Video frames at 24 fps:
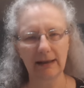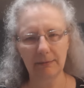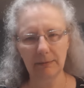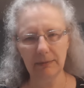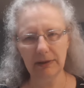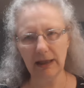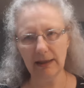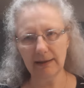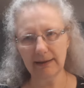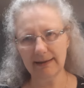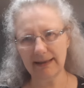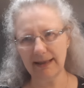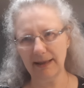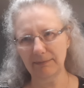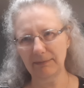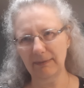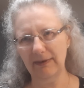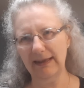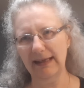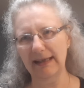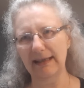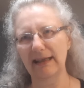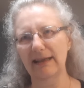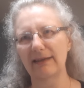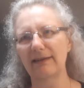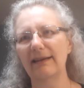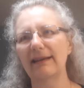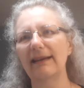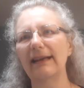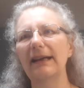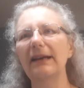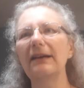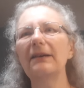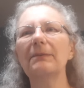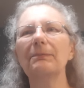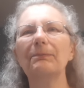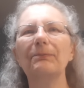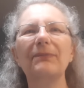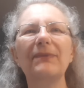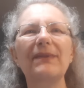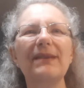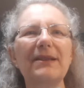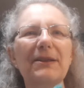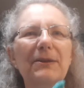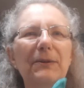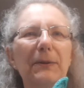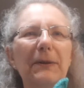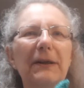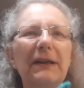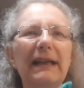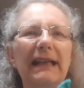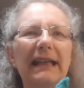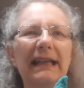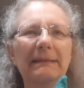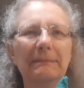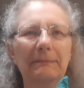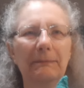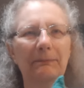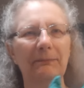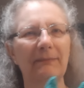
plug something in there. Sorry.